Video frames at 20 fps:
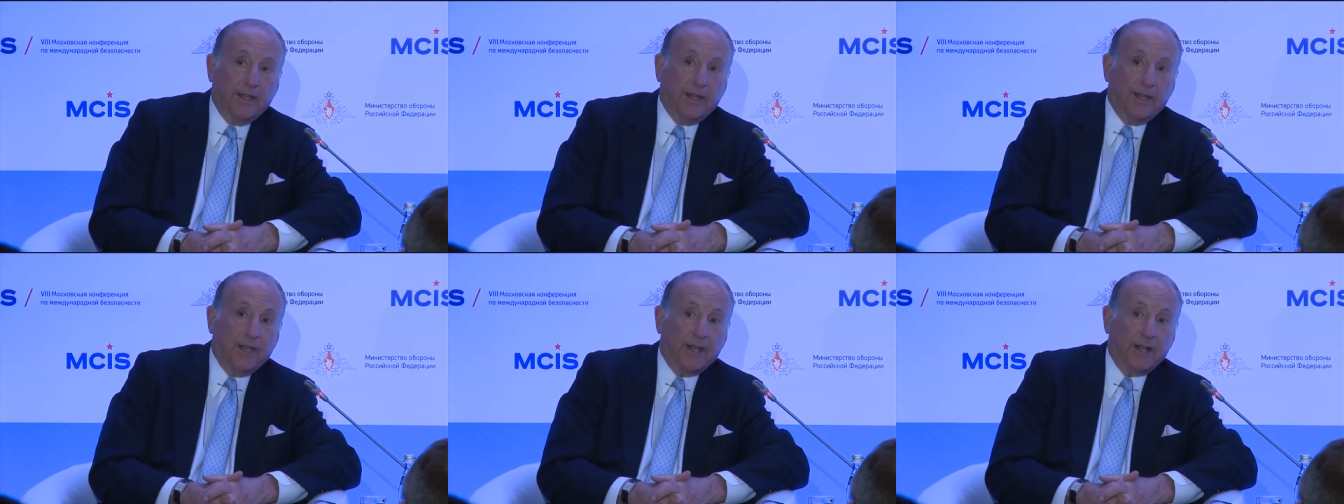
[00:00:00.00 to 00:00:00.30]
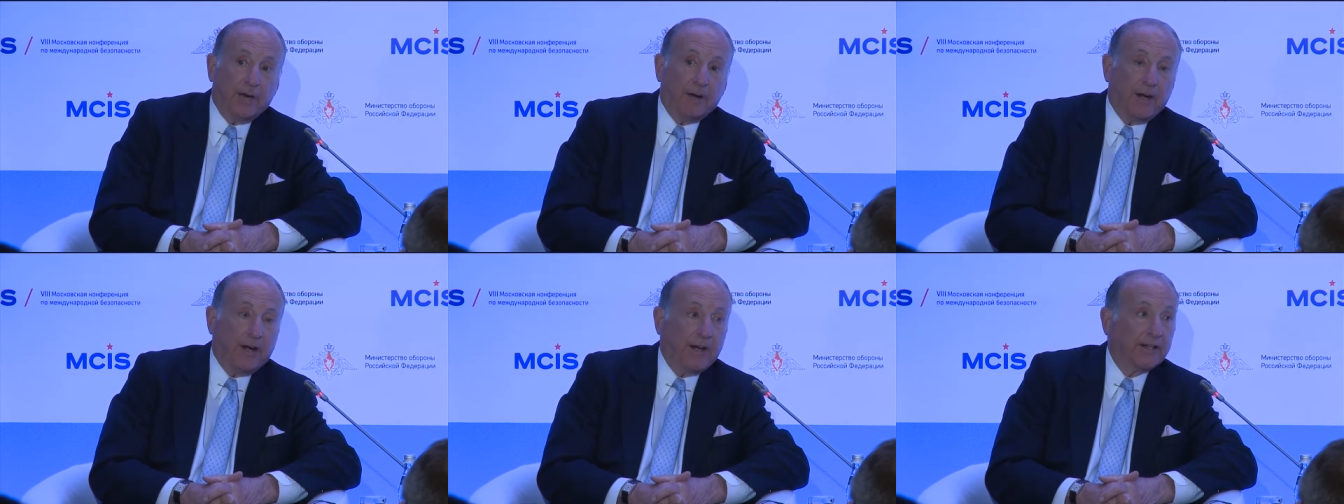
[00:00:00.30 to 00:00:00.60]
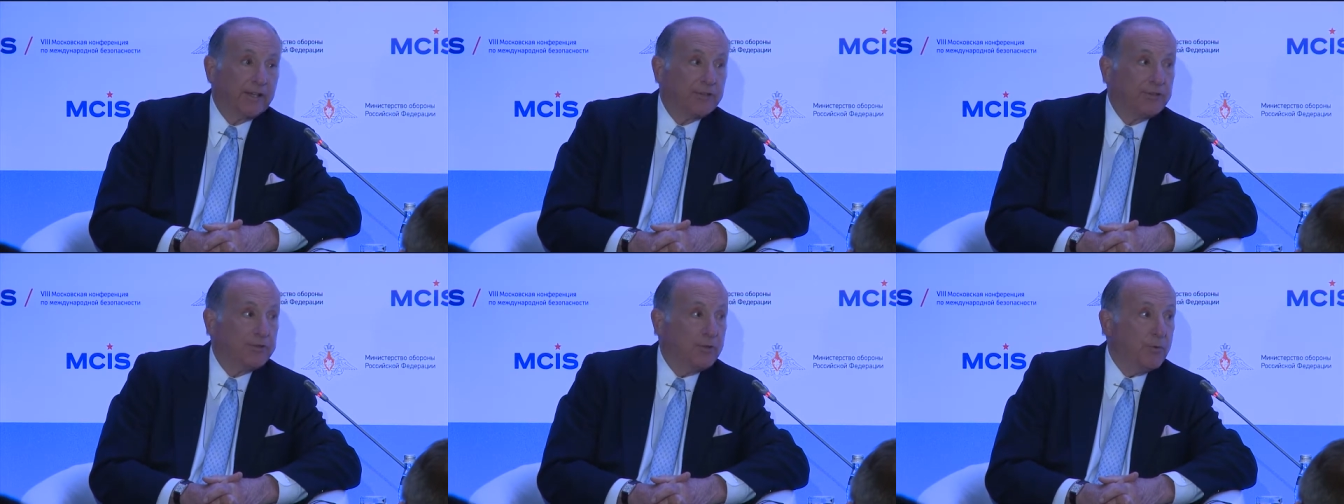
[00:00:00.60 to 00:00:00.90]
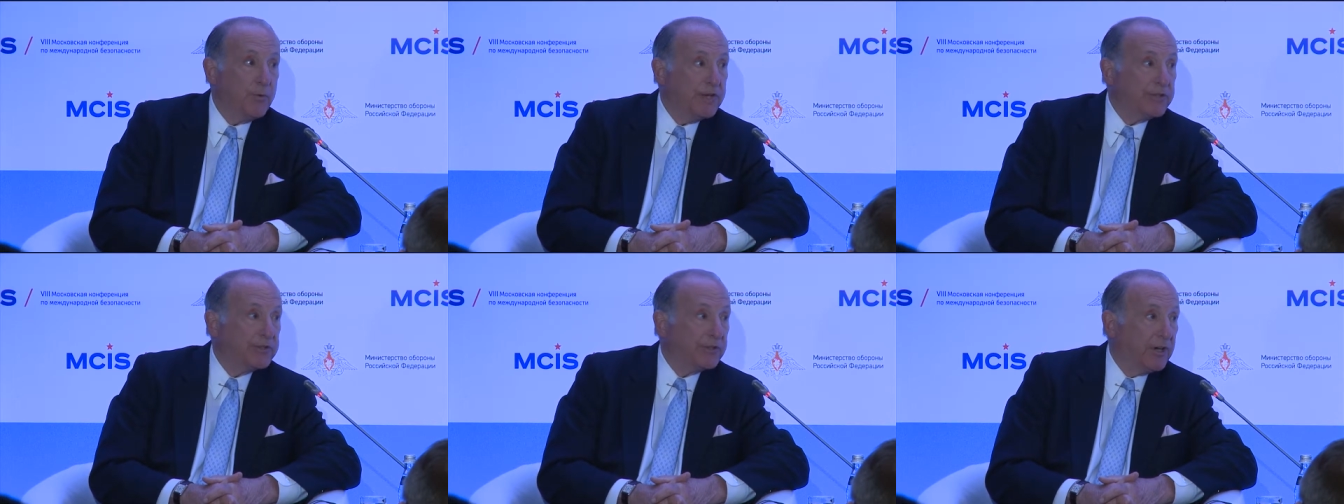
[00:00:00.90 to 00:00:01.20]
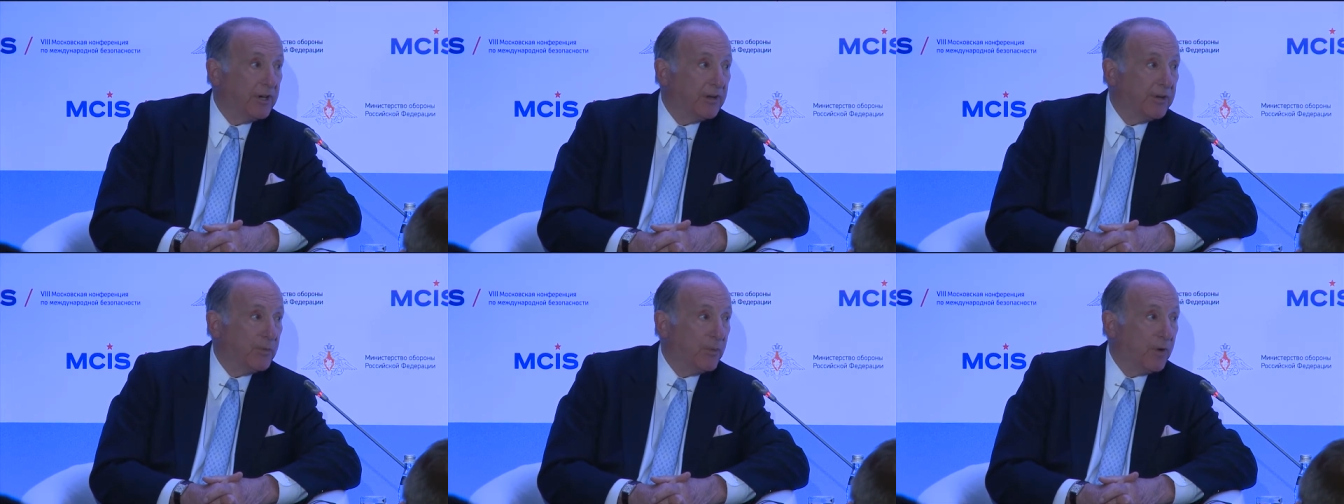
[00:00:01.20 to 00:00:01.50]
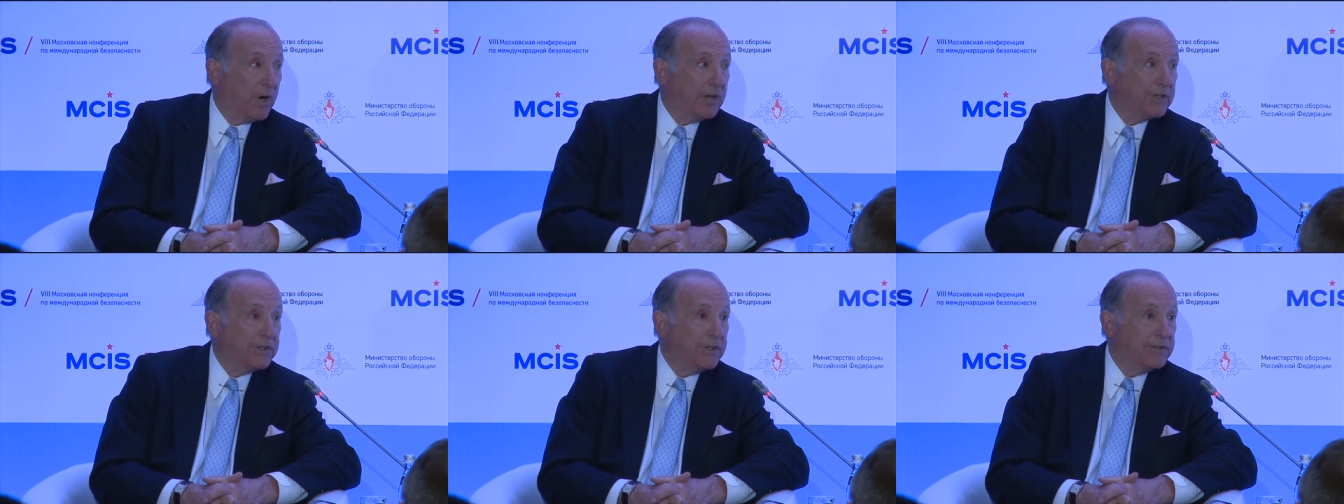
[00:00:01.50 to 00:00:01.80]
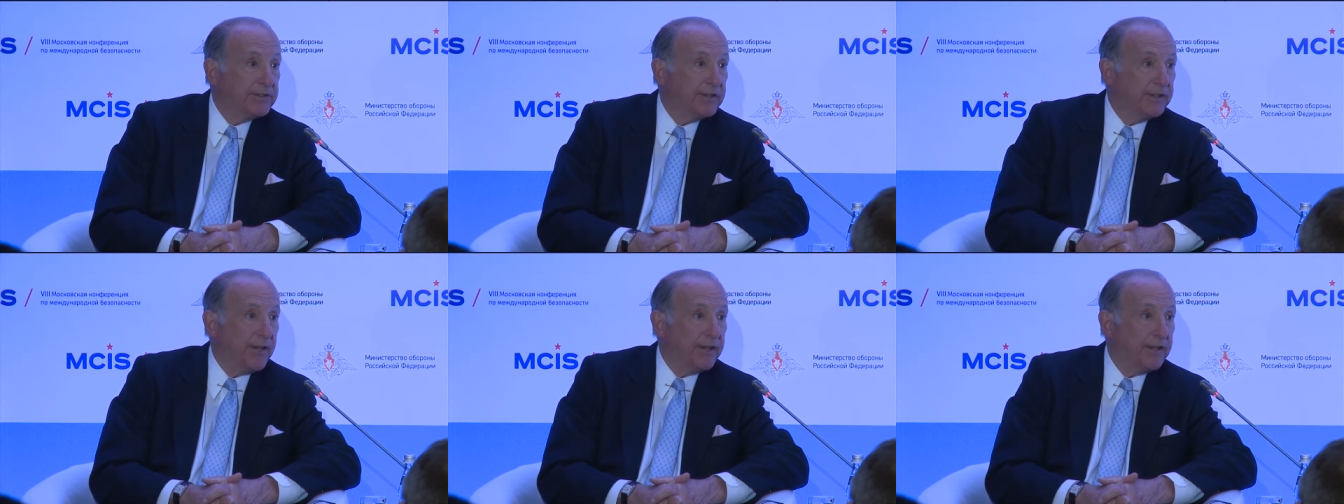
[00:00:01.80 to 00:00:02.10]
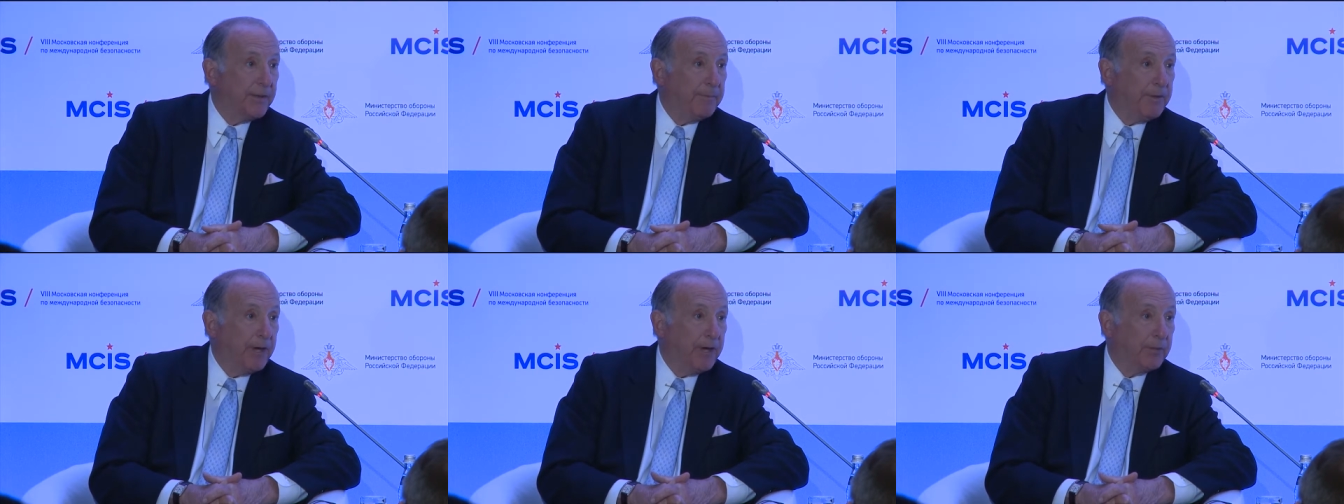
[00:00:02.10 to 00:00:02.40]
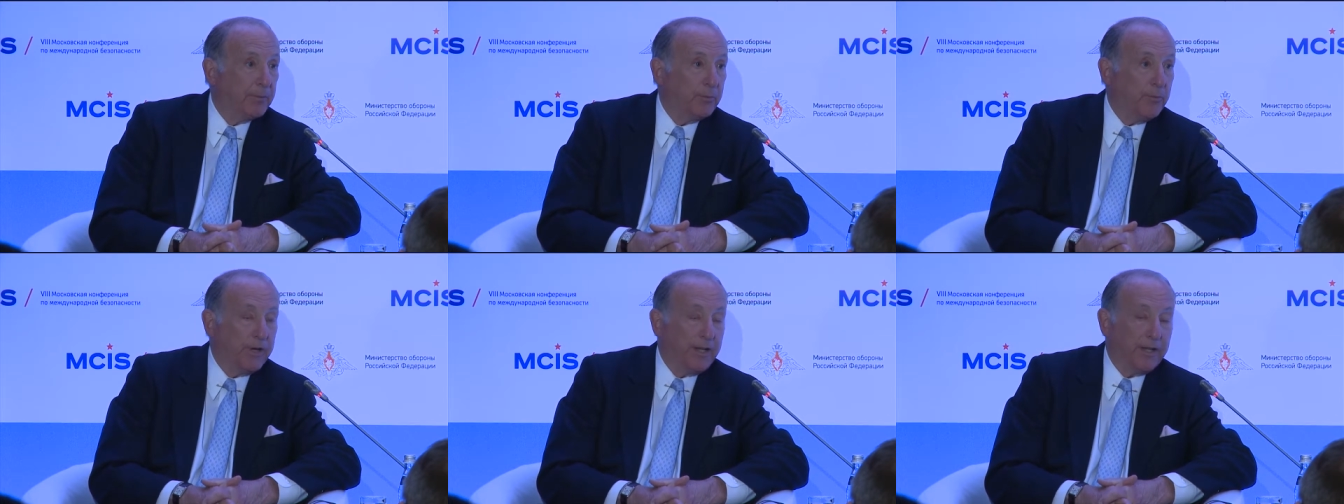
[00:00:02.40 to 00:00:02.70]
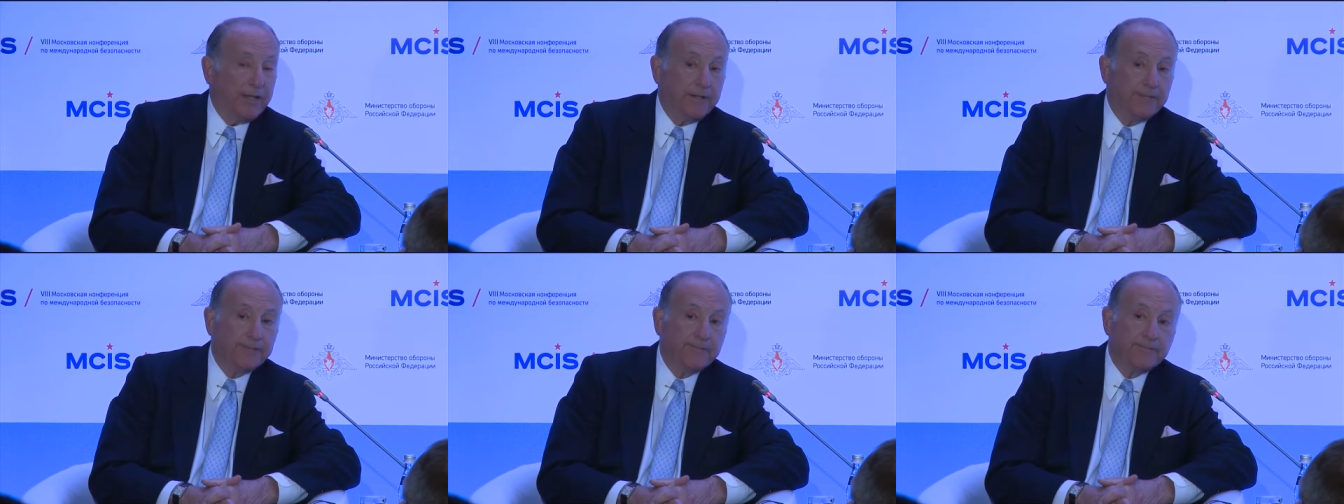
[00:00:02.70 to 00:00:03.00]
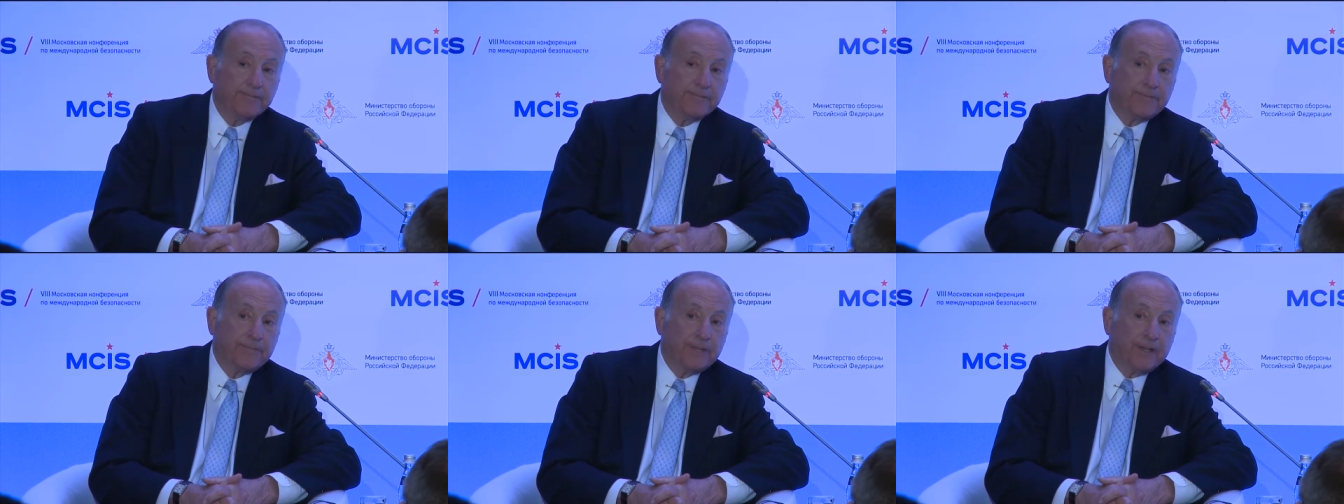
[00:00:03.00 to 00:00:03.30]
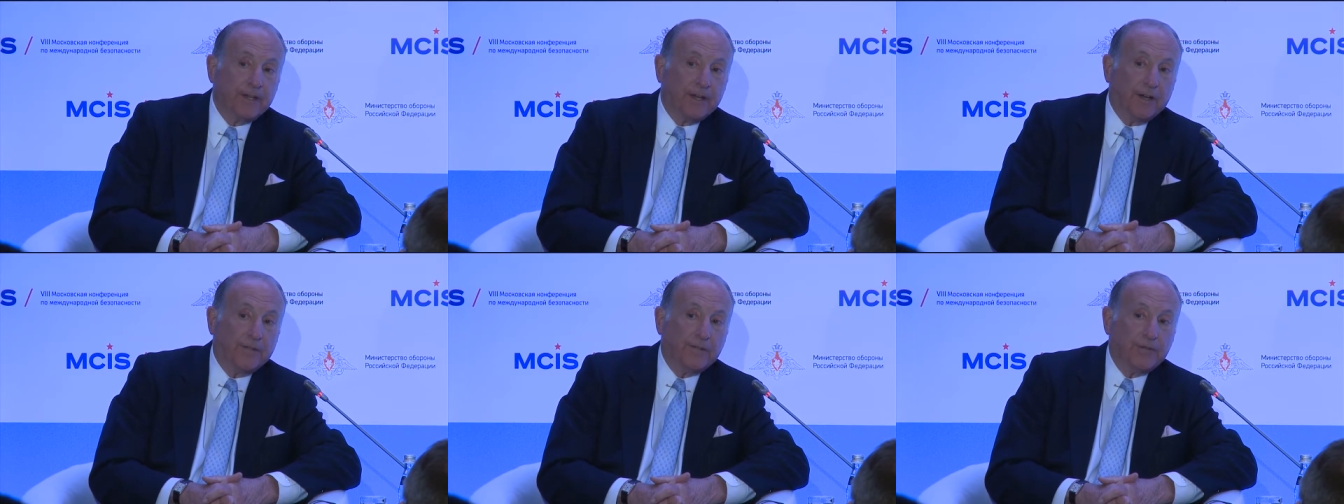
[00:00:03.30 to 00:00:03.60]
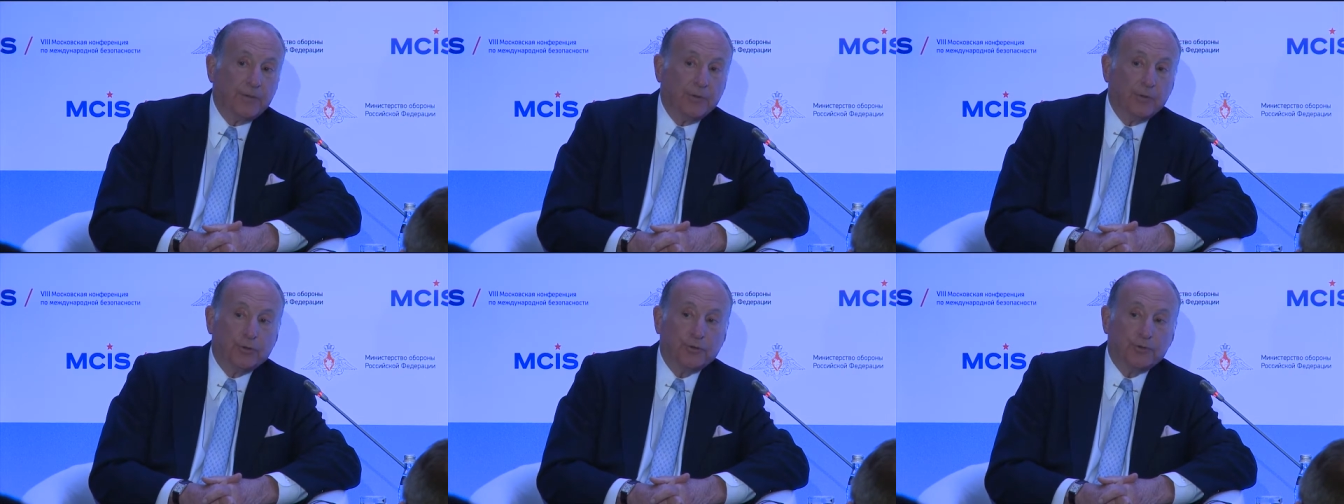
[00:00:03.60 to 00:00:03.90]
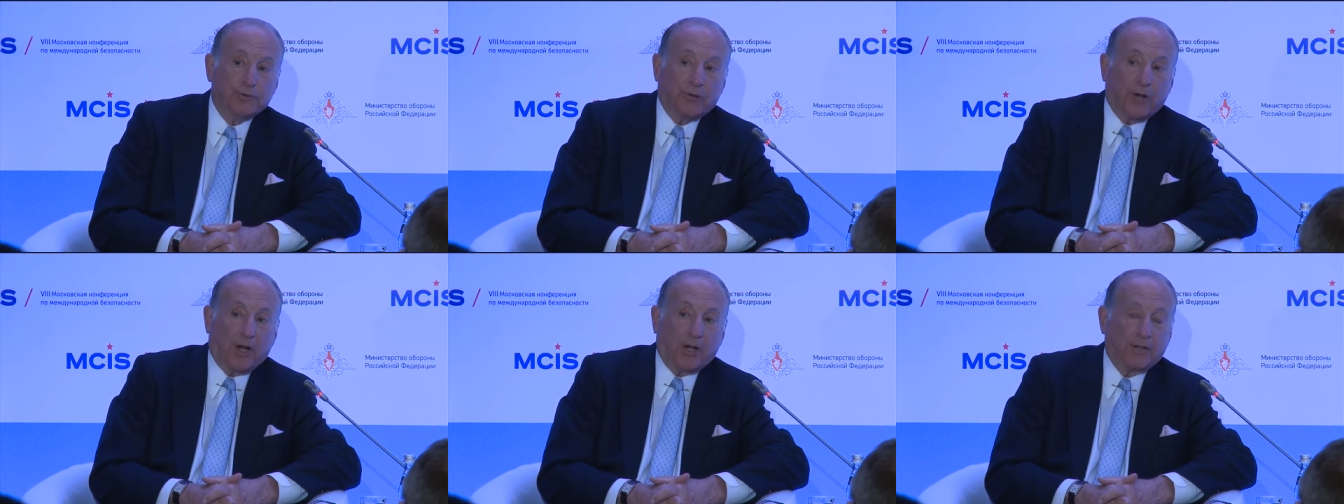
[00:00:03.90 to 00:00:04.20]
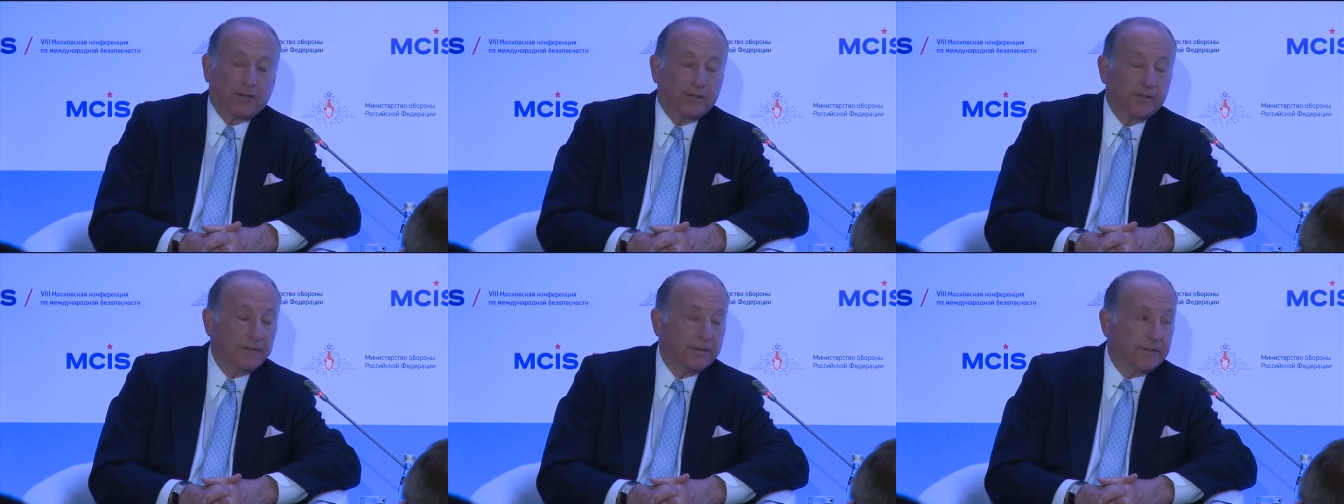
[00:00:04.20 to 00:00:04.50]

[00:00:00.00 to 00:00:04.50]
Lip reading: In America 2 weeks ago in Washington on the Beltway, a fuel truck,